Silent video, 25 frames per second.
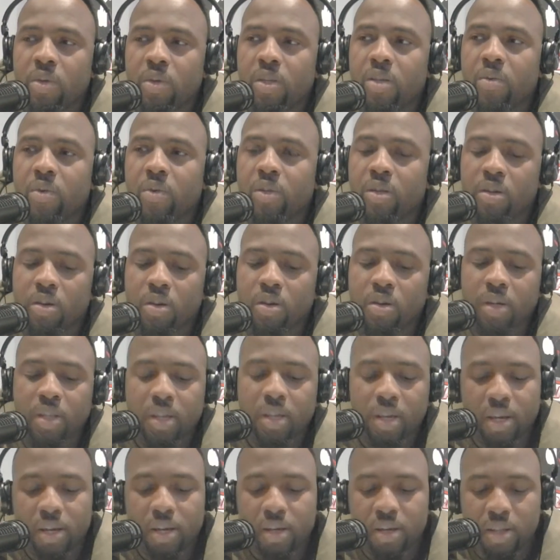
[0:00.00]
where they want to go.
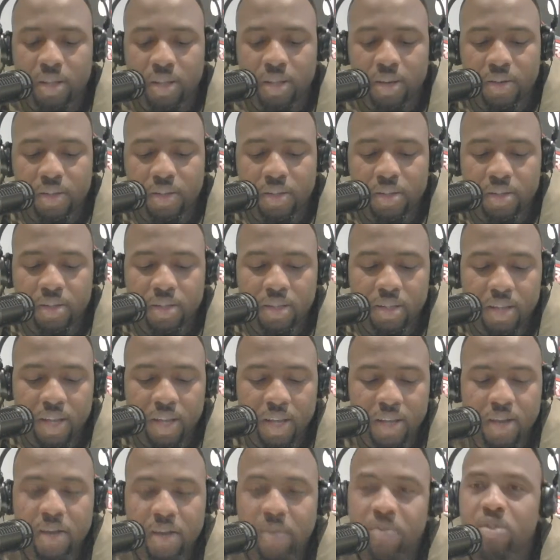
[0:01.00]
And I can clearly see
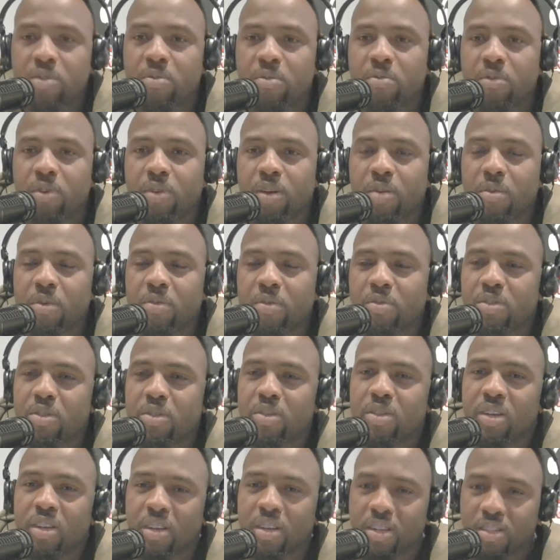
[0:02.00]
that you have some form of
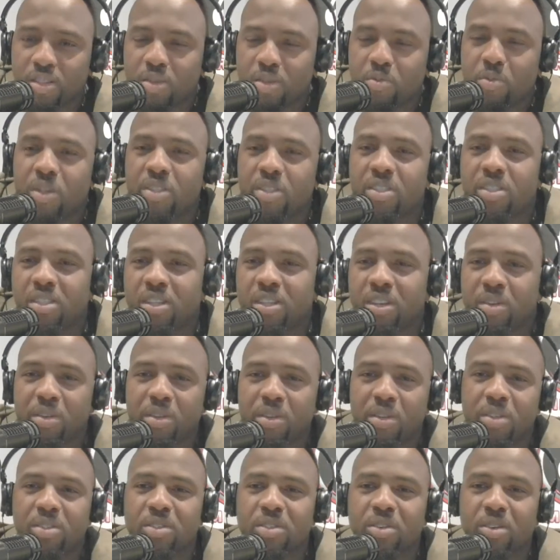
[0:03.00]
someone's
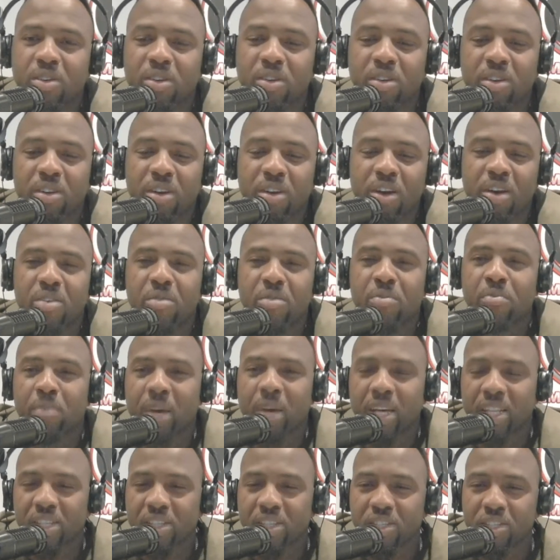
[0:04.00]
steering you. So are you yeah.
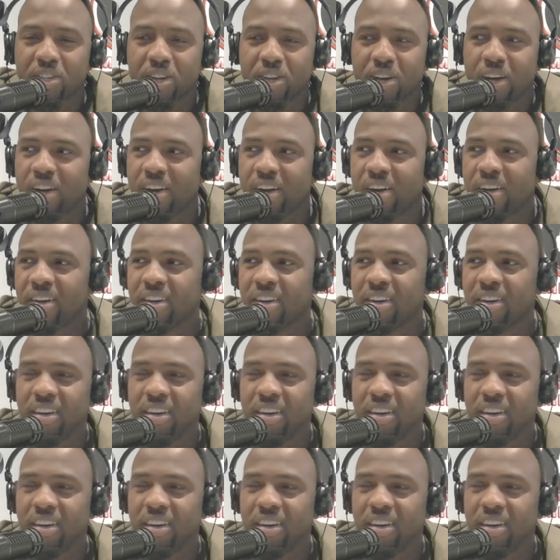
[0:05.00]
managed or?